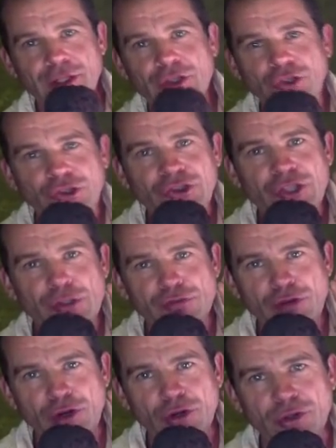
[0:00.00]

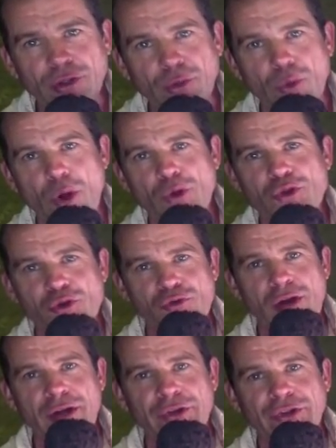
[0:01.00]
Zero world tour
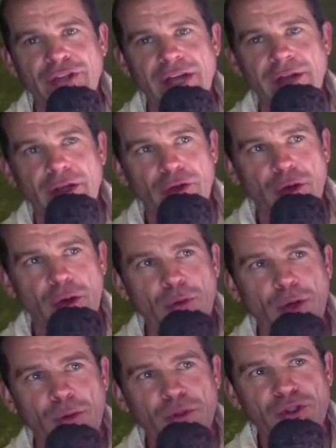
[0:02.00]
riders are saying that.
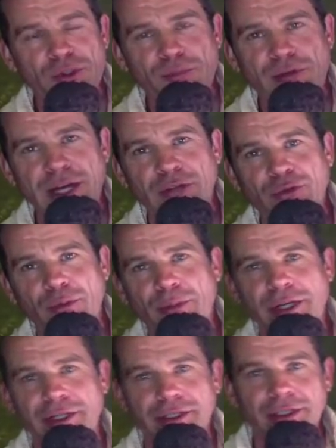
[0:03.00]
I wish the brakes were
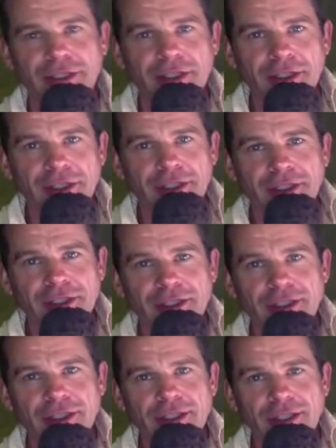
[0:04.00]
better. You
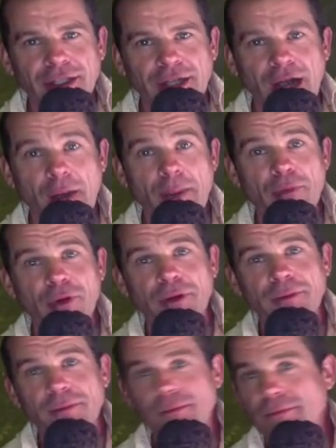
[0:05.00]
know, I
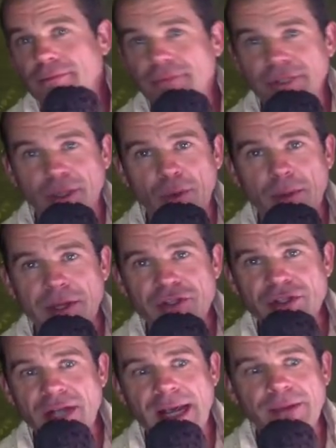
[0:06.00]
remember, you know, I won't
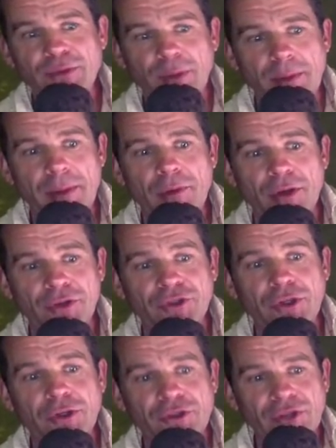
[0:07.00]
mention names, but I remember a
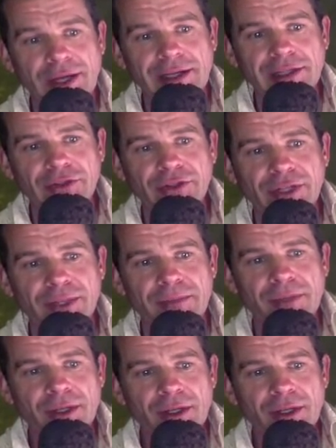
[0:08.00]
certain cycling team.